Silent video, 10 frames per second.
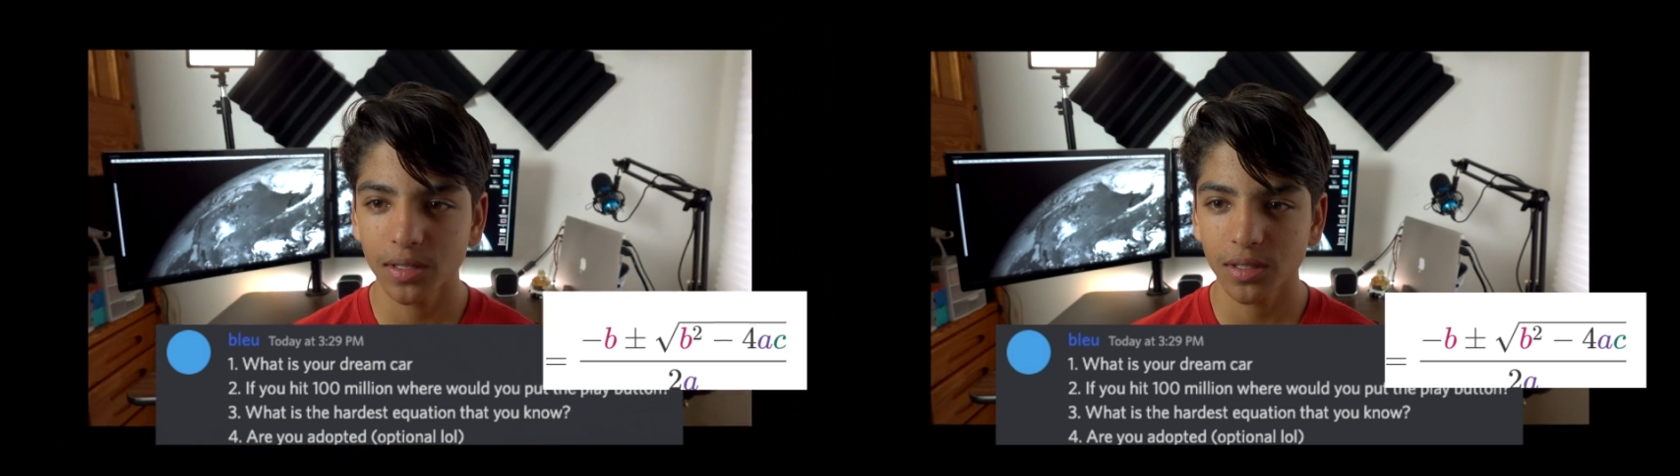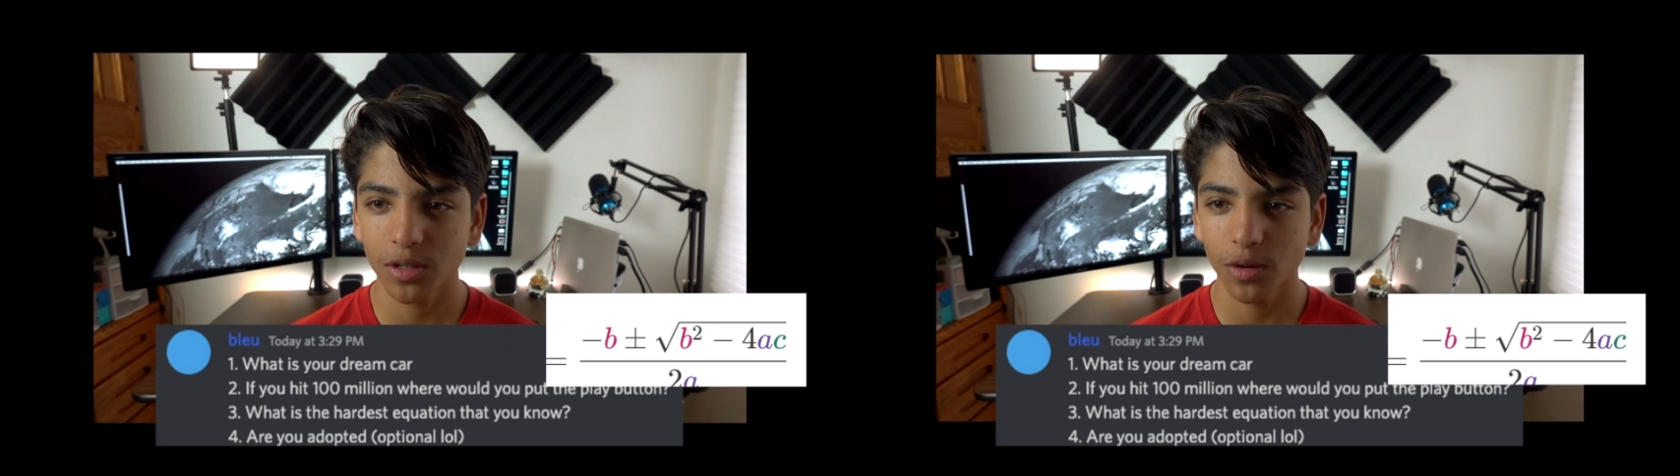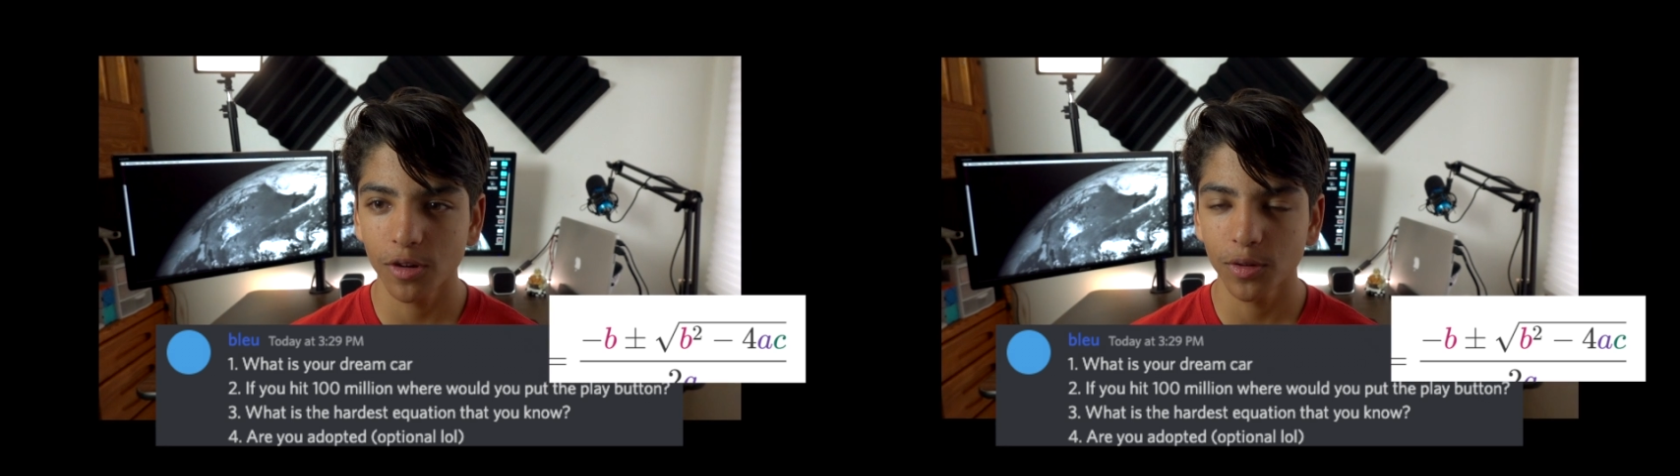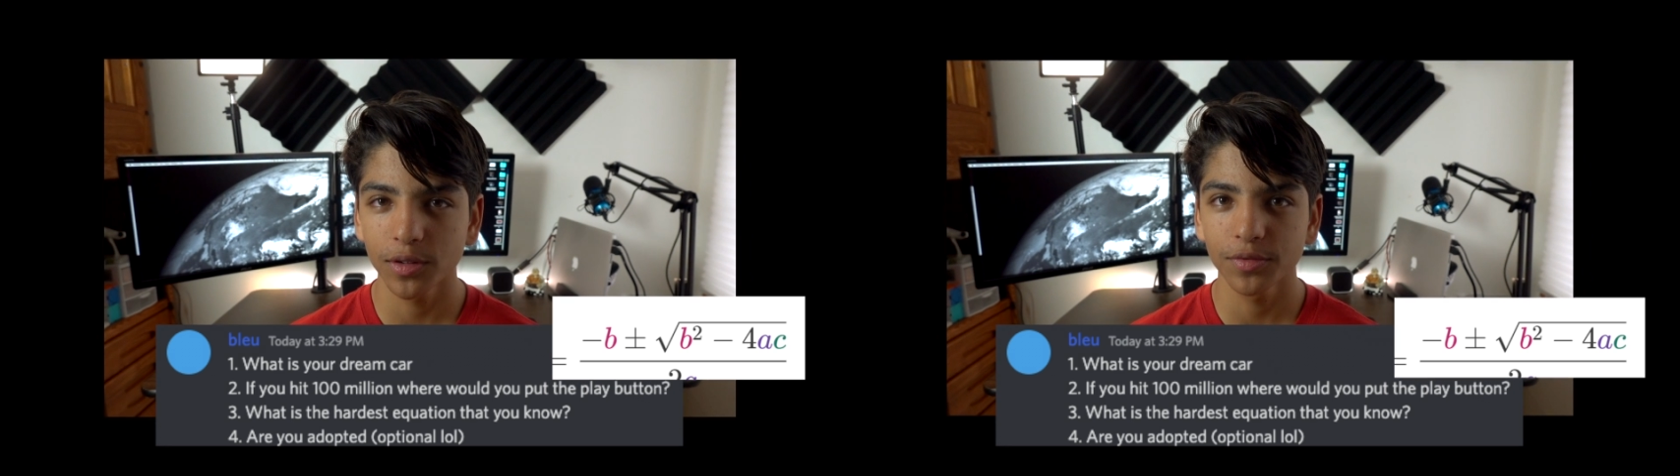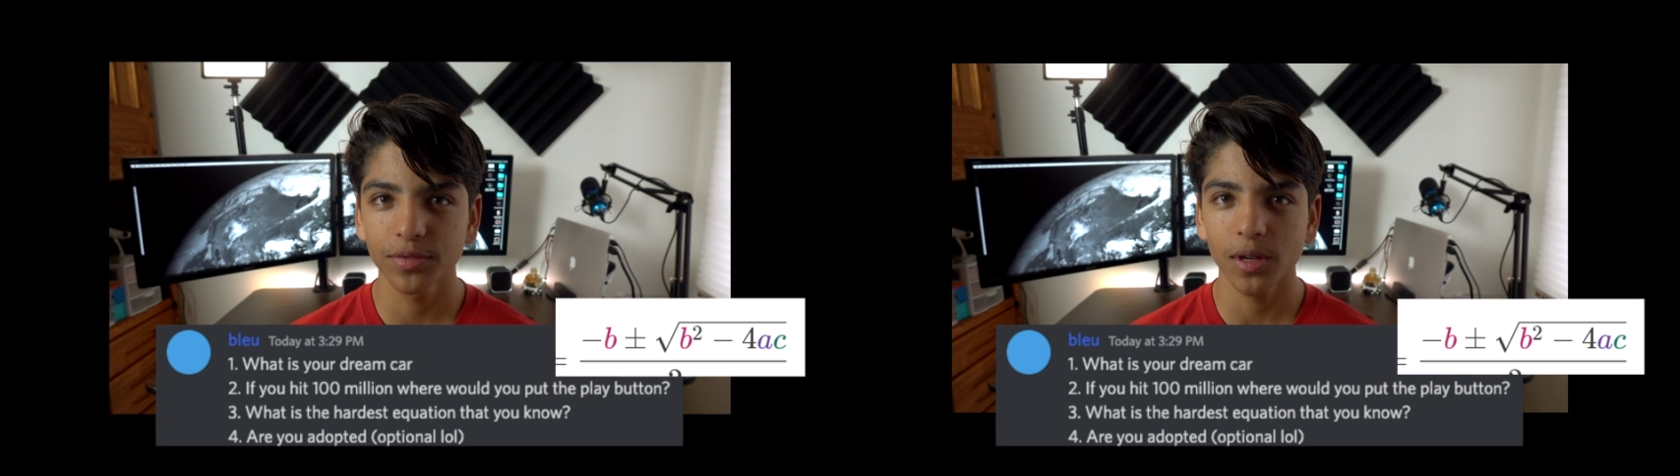square root
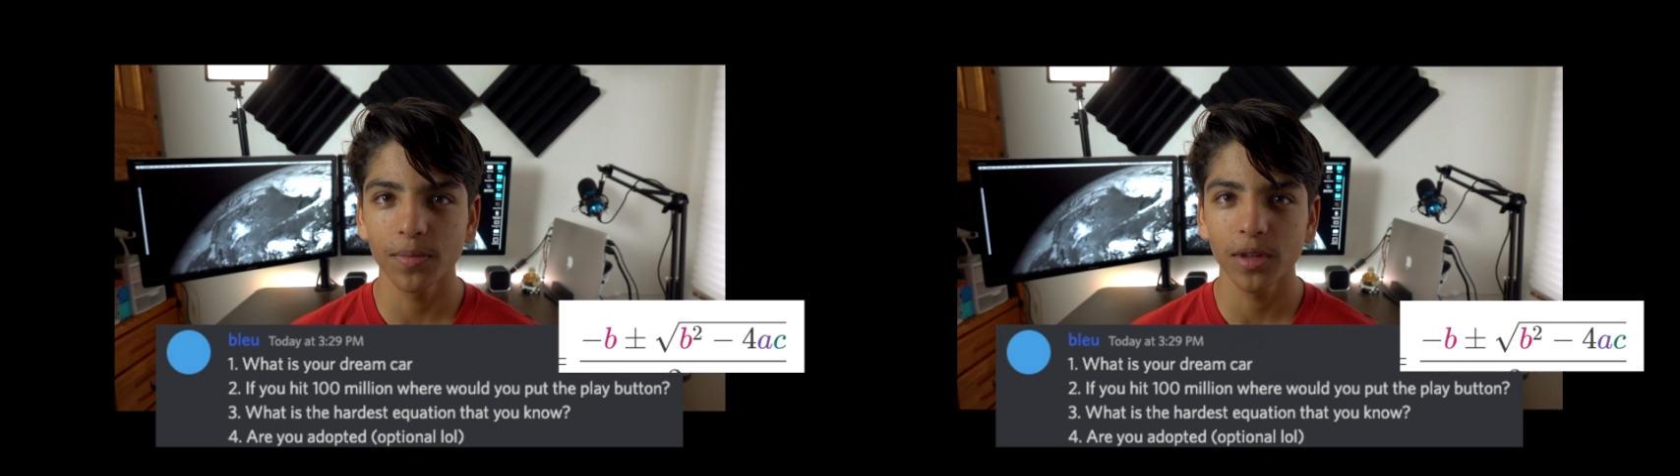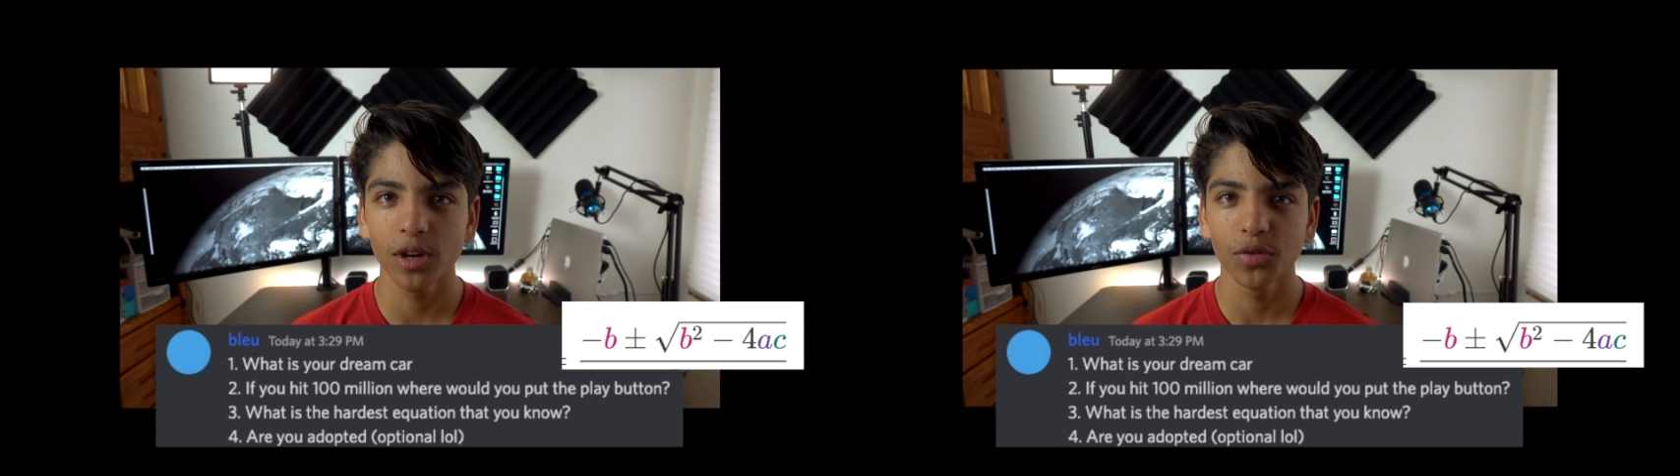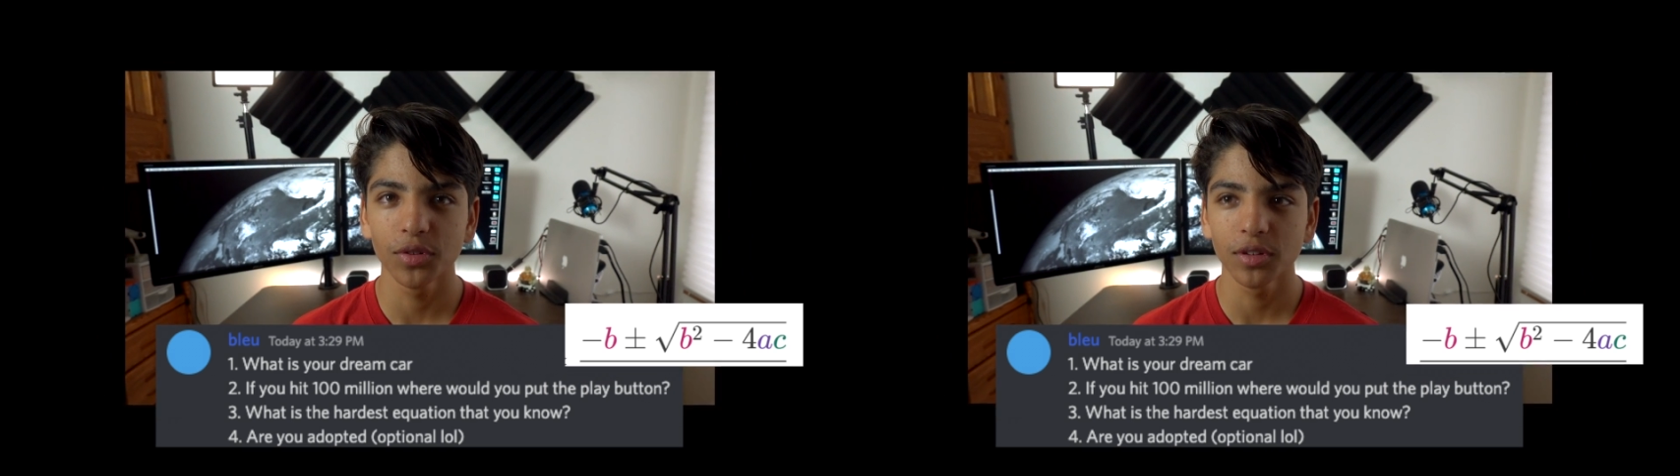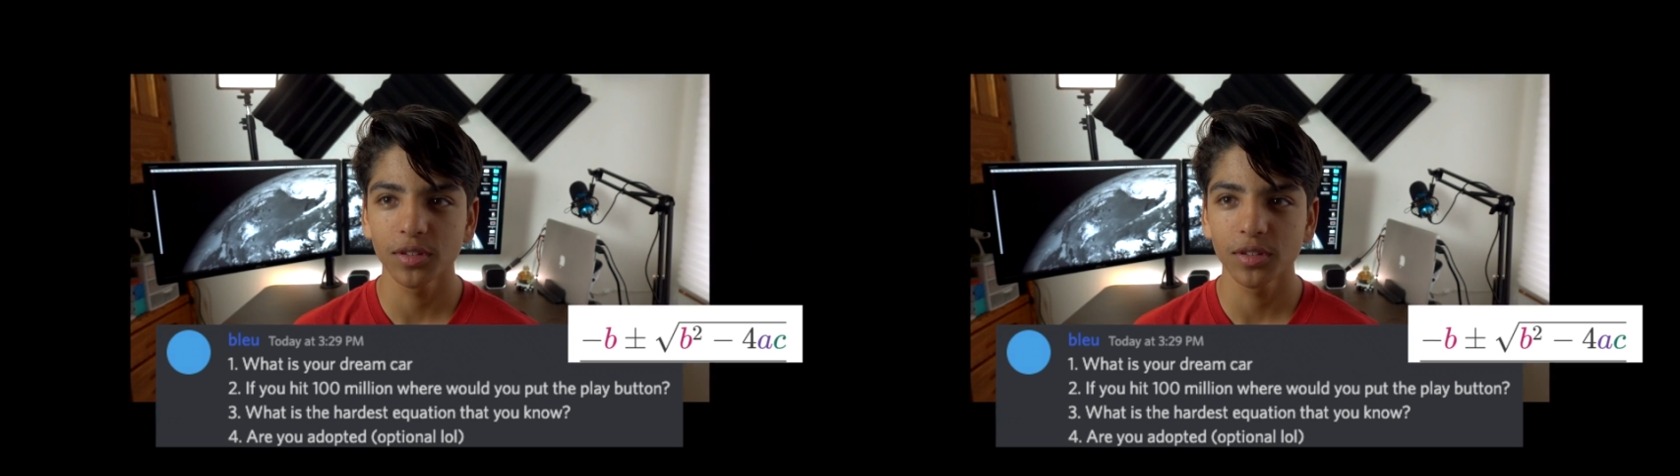of something over